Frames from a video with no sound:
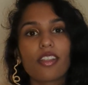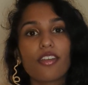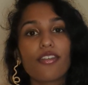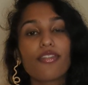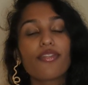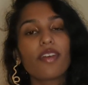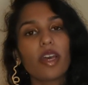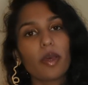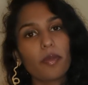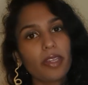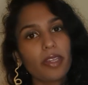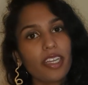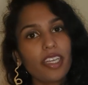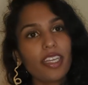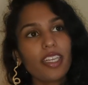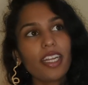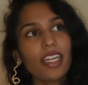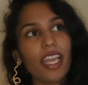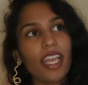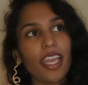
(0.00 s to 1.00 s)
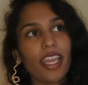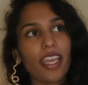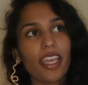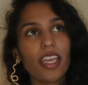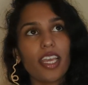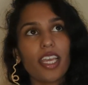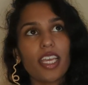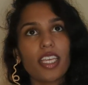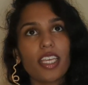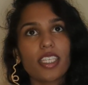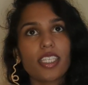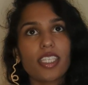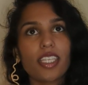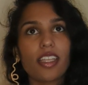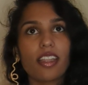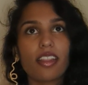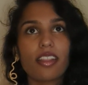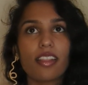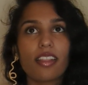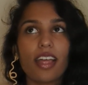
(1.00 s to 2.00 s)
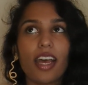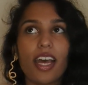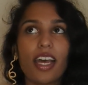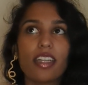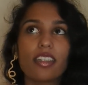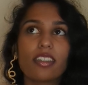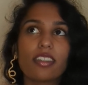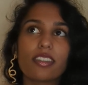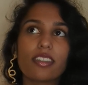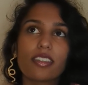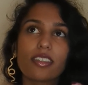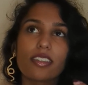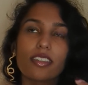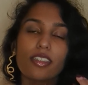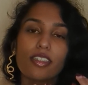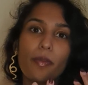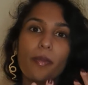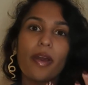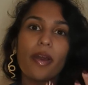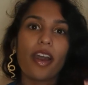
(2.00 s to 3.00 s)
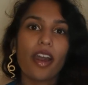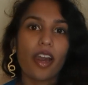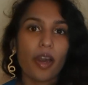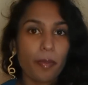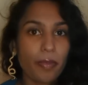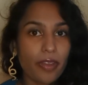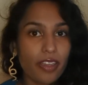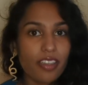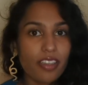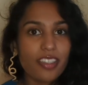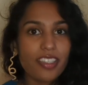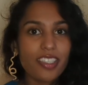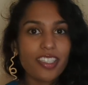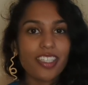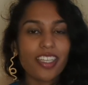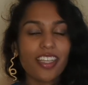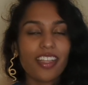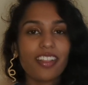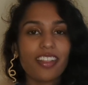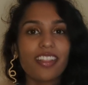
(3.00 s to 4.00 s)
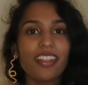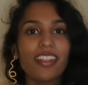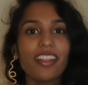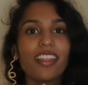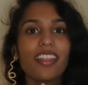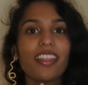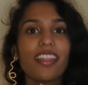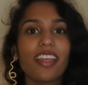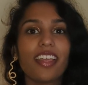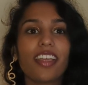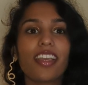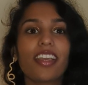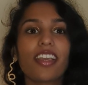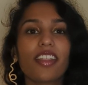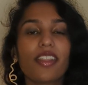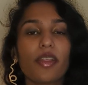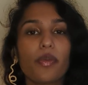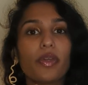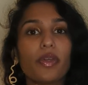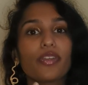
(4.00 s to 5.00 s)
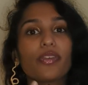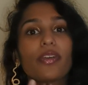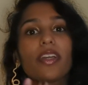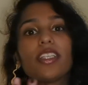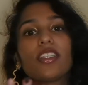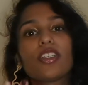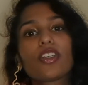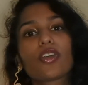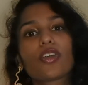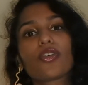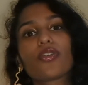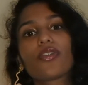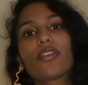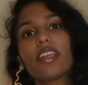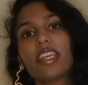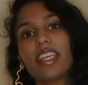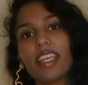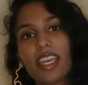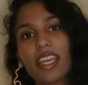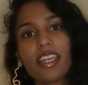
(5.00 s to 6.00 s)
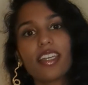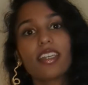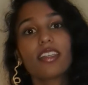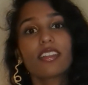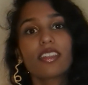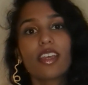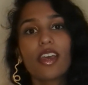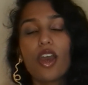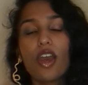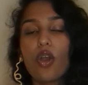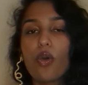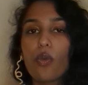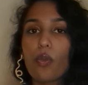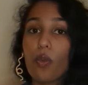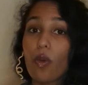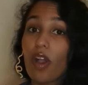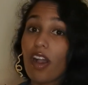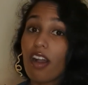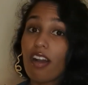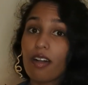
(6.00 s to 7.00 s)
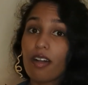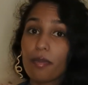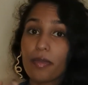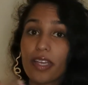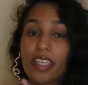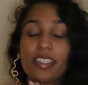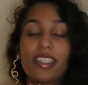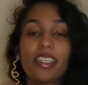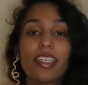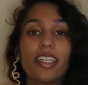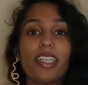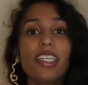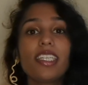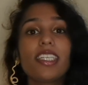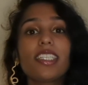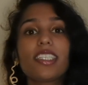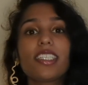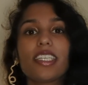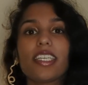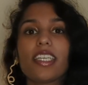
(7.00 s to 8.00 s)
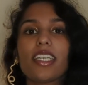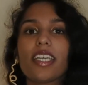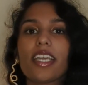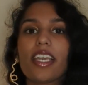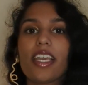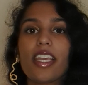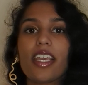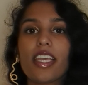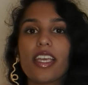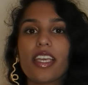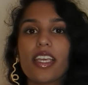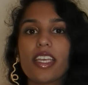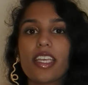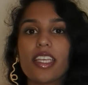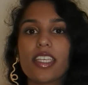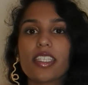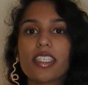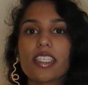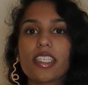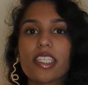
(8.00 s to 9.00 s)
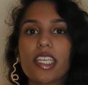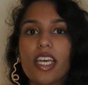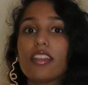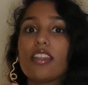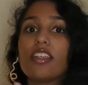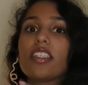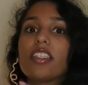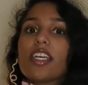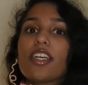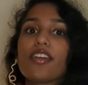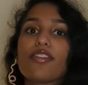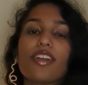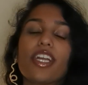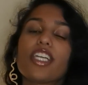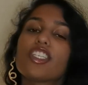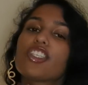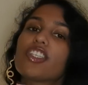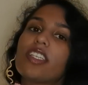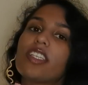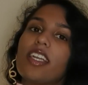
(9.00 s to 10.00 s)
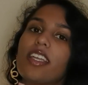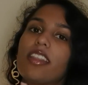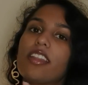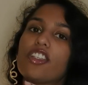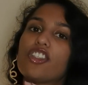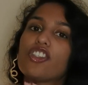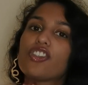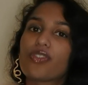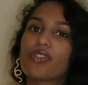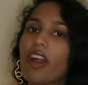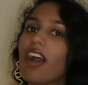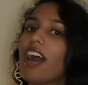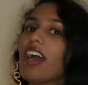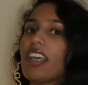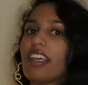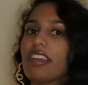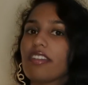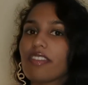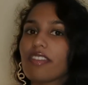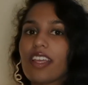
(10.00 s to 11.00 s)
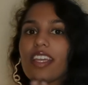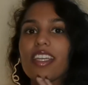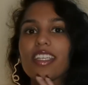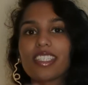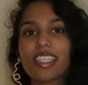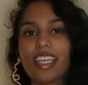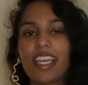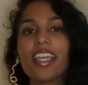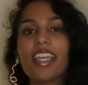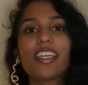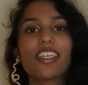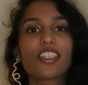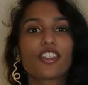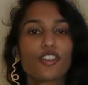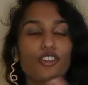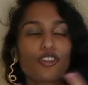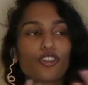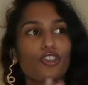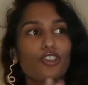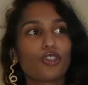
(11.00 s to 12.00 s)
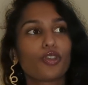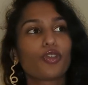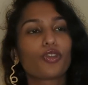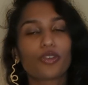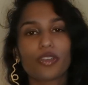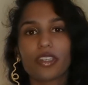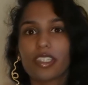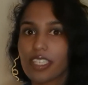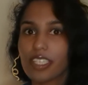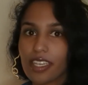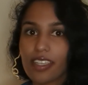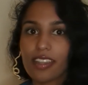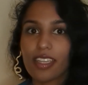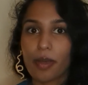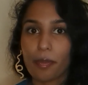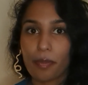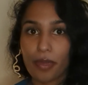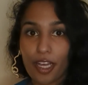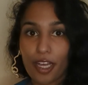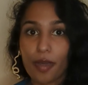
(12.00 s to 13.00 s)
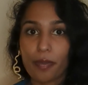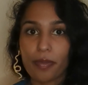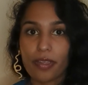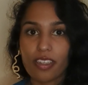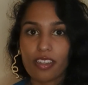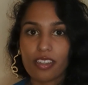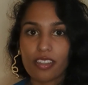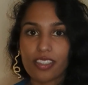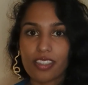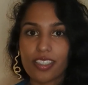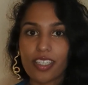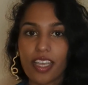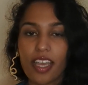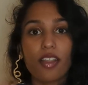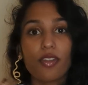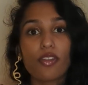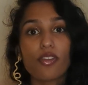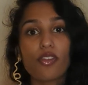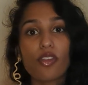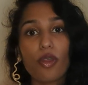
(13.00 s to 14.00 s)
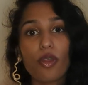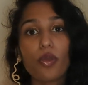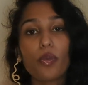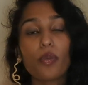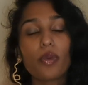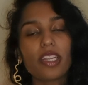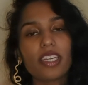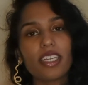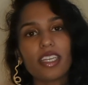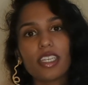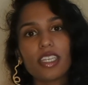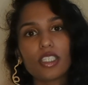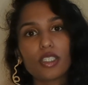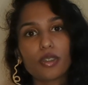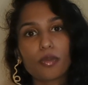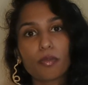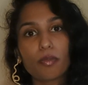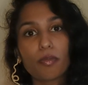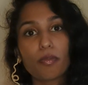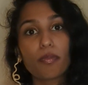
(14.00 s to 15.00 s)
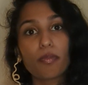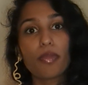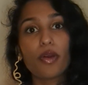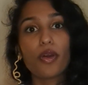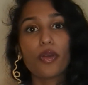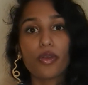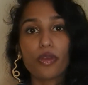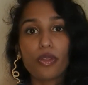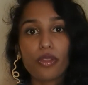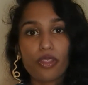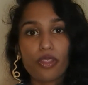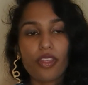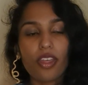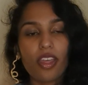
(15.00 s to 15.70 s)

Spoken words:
the feminine is that purpose, the thing that we're trying to create, while masculinity is the direction and the drive that it takes to create that purpose. And so we need both